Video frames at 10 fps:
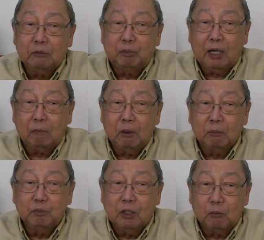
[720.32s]
by the
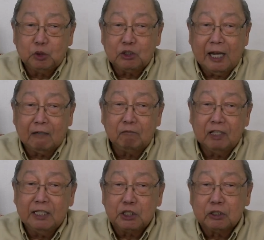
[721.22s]
problem of
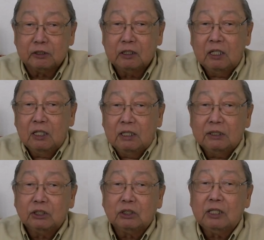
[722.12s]
stagflation
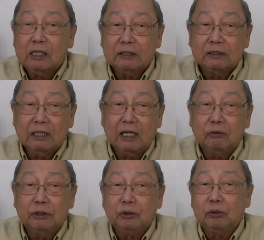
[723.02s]
and studied
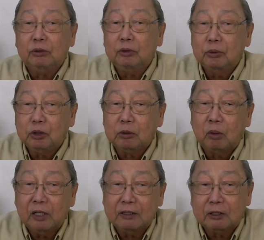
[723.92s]
how it could use
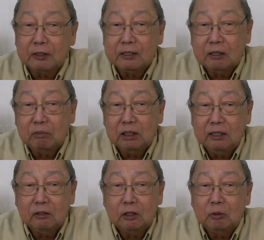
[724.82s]
monetarism
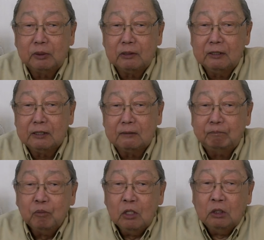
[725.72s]
and
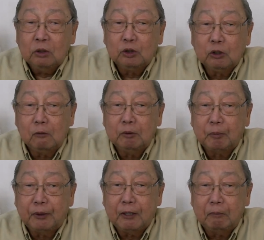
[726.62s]
neoliberalism to solve the
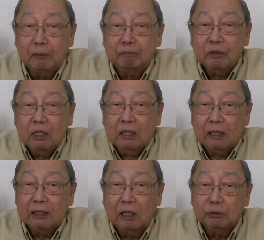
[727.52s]
problem,
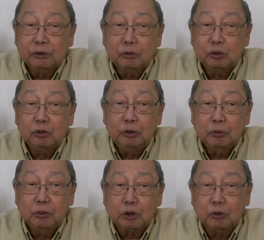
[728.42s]
and how it could
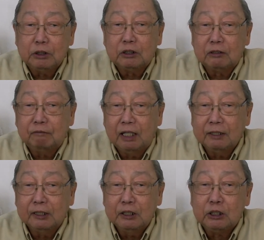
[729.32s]
use to its
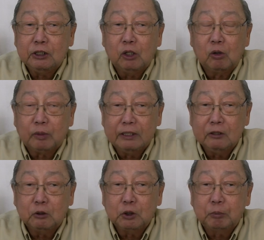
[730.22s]
advantage the
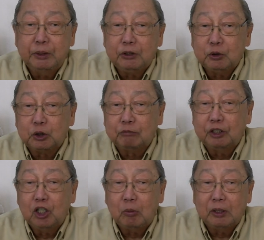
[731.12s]
already conspicuous
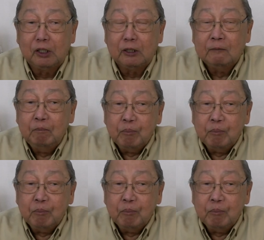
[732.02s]
phenomenon